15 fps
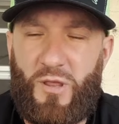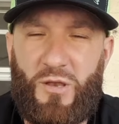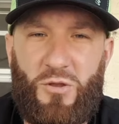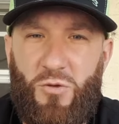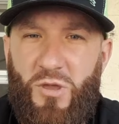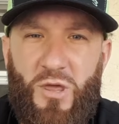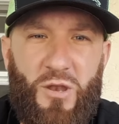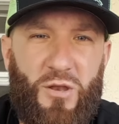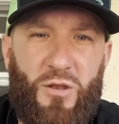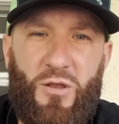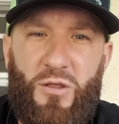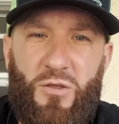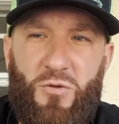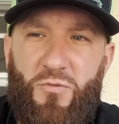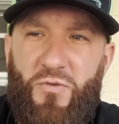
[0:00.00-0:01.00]
then
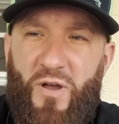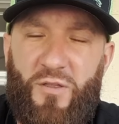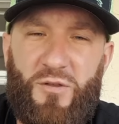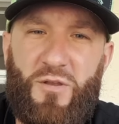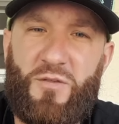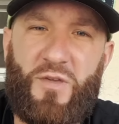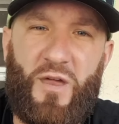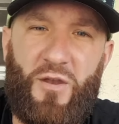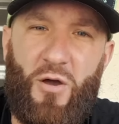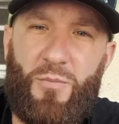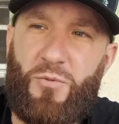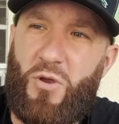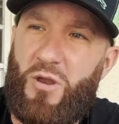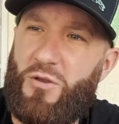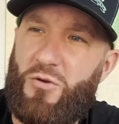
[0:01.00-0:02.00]
you finally decide to
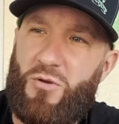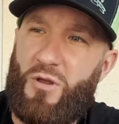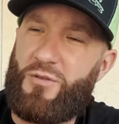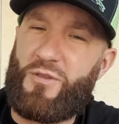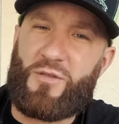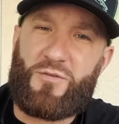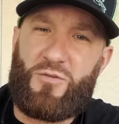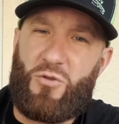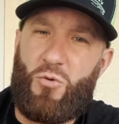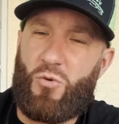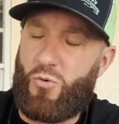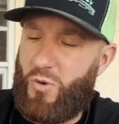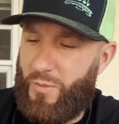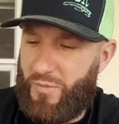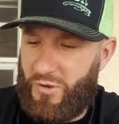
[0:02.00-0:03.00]
upgrade, and you're in this new
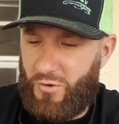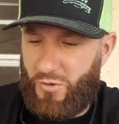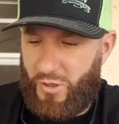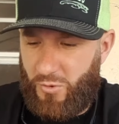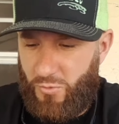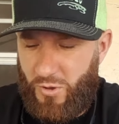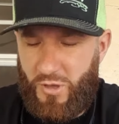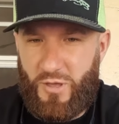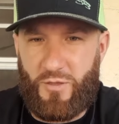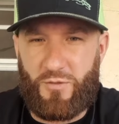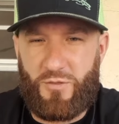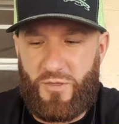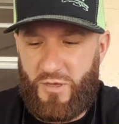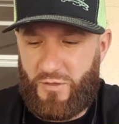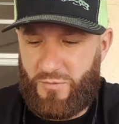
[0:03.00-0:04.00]
equipment, and you're like, what
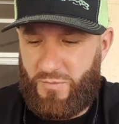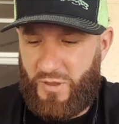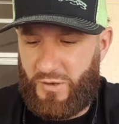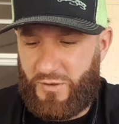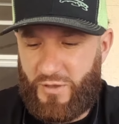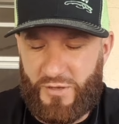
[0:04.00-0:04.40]
is this, man?